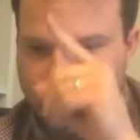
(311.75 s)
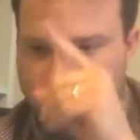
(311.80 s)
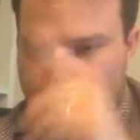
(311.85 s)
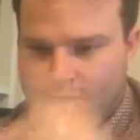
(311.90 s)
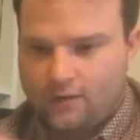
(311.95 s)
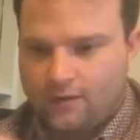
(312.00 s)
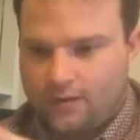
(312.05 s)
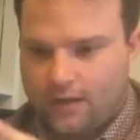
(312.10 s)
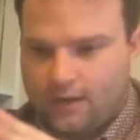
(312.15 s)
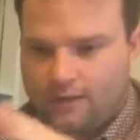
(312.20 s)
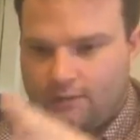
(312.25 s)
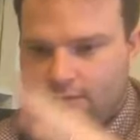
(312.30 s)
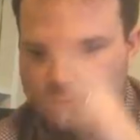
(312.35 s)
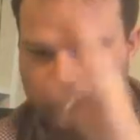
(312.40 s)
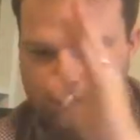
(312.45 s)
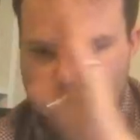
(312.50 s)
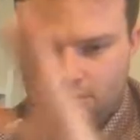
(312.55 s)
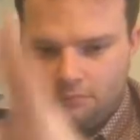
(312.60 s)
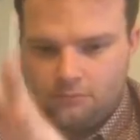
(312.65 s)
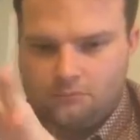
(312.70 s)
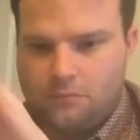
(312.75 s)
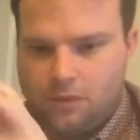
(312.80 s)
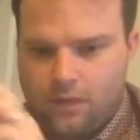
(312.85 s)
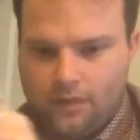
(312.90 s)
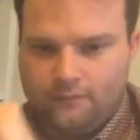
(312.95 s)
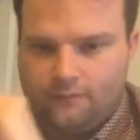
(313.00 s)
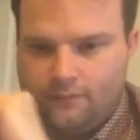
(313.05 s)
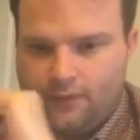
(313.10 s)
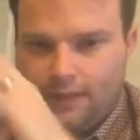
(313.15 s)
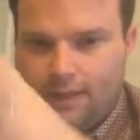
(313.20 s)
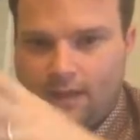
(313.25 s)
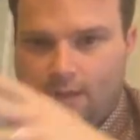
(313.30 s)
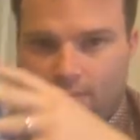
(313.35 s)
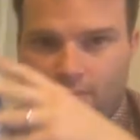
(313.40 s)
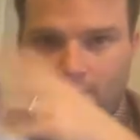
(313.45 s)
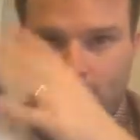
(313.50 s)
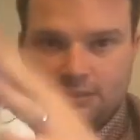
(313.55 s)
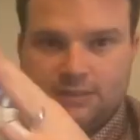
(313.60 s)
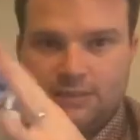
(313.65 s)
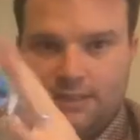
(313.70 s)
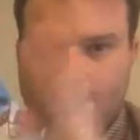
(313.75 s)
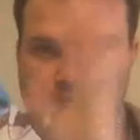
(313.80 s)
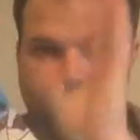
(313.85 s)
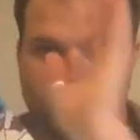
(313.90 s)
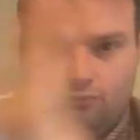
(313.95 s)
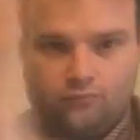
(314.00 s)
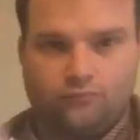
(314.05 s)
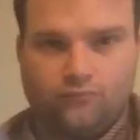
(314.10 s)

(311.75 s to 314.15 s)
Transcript: Radiohead money for the album and said,